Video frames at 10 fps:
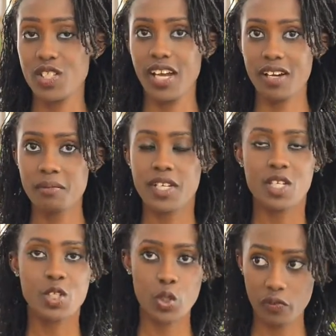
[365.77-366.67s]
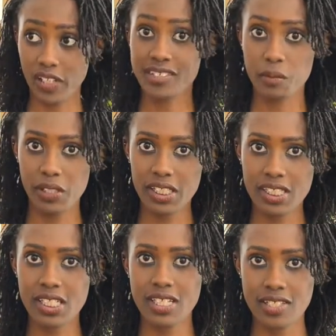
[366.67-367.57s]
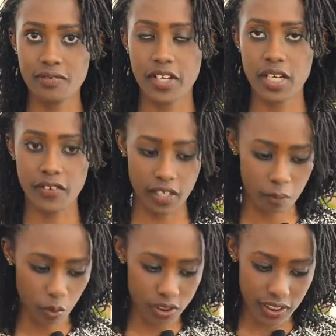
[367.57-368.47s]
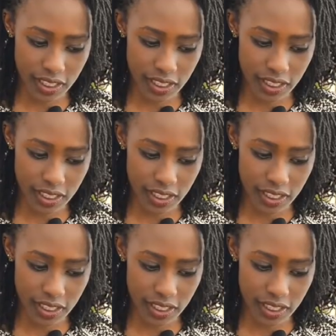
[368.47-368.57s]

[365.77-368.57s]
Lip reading: Yeah. So flexibility is very, very important.